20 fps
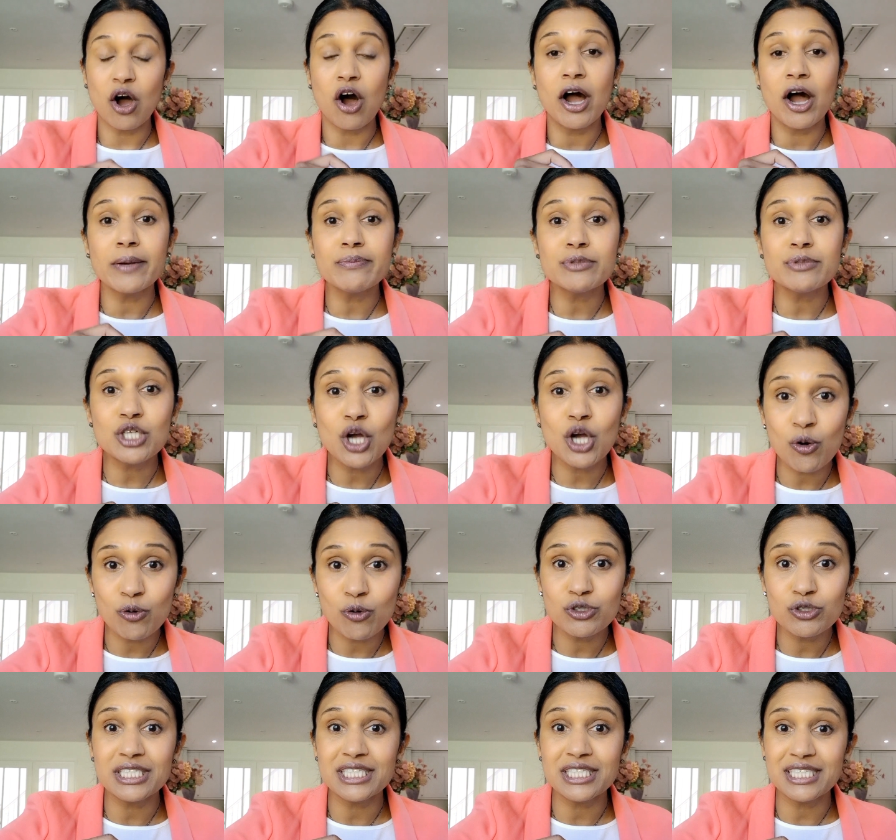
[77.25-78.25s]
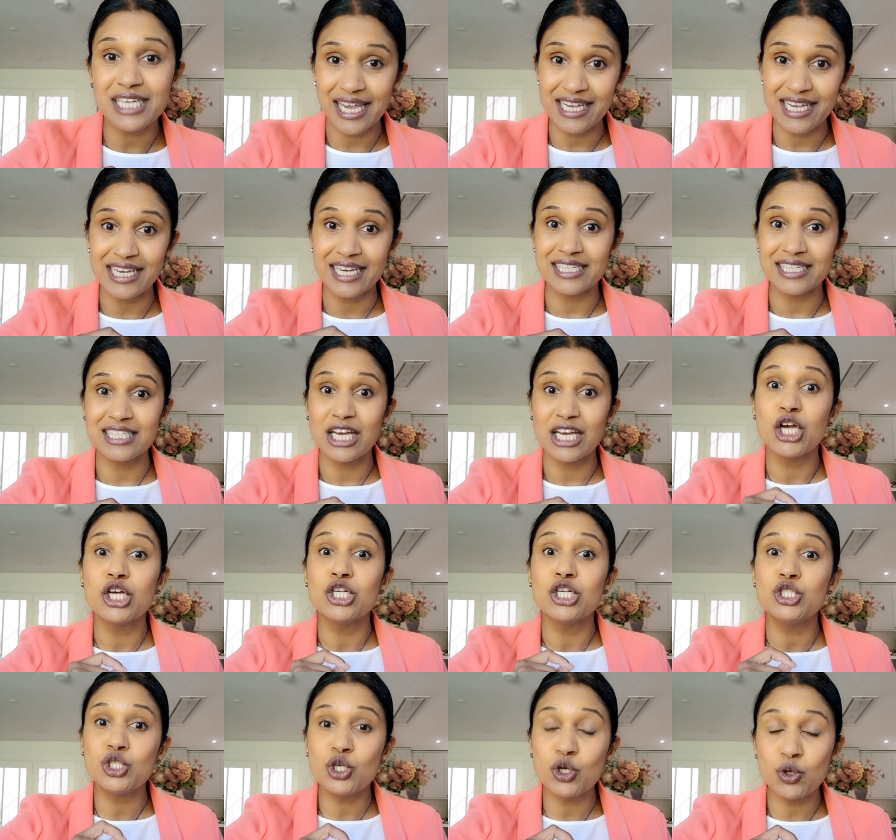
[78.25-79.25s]
I'm told to take it
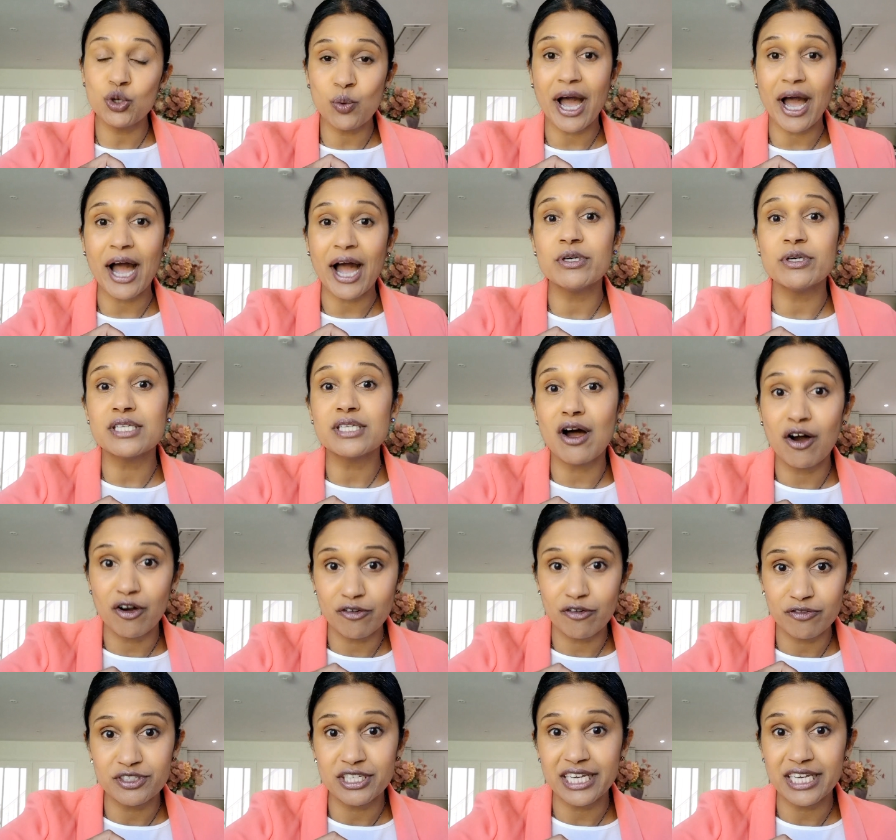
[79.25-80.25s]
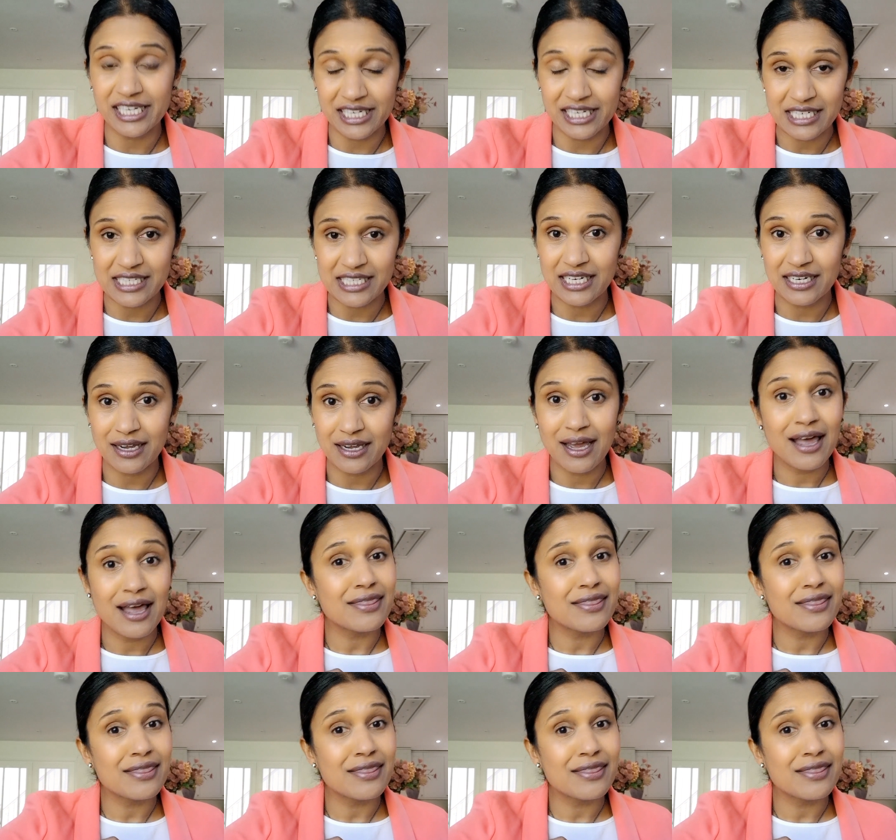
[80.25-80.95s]
2 hours after eating.